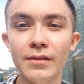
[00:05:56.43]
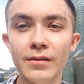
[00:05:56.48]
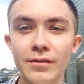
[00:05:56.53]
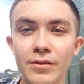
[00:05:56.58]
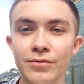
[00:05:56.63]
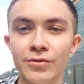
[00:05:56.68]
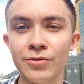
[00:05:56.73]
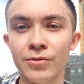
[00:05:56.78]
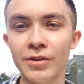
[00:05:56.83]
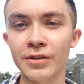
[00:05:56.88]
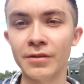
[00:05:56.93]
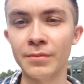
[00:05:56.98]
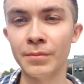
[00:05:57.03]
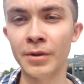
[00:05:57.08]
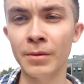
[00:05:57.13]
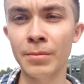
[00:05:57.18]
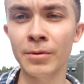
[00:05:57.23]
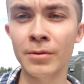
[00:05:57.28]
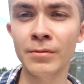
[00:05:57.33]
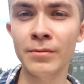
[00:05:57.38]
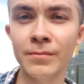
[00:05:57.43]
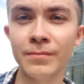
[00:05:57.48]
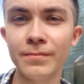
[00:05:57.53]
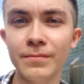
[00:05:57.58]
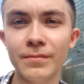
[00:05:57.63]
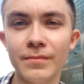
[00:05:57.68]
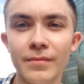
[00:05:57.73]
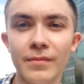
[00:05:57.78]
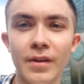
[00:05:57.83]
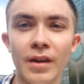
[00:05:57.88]
So there are some people
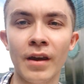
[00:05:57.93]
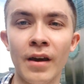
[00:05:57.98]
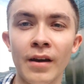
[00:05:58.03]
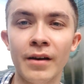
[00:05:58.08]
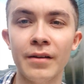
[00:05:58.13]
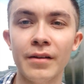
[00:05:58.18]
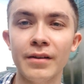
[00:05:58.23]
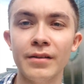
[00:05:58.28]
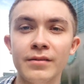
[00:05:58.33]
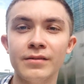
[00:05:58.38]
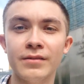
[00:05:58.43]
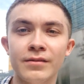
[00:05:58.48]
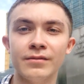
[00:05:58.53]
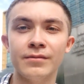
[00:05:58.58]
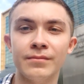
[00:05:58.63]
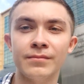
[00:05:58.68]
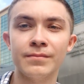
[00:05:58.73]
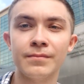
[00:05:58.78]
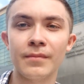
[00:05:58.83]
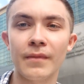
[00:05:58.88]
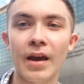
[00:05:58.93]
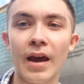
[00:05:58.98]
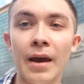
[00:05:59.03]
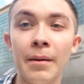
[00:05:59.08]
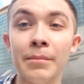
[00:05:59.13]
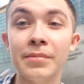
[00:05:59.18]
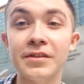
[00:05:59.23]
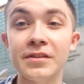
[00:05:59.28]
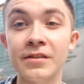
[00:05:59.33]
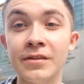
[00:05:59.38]
in the
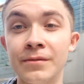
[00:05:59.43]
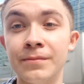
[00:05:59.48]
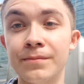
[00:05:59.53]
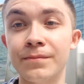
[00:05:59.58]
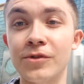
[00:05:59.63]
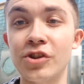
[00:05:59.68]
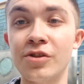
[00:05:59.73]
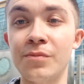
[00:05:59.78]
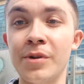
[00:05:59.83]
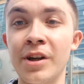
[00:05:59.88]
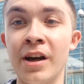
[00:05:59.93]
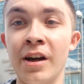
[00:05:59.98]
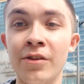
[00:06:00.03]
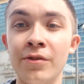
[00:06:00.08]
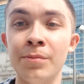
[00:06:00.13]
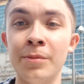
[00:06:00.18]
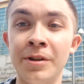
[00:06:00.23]
embassy just behind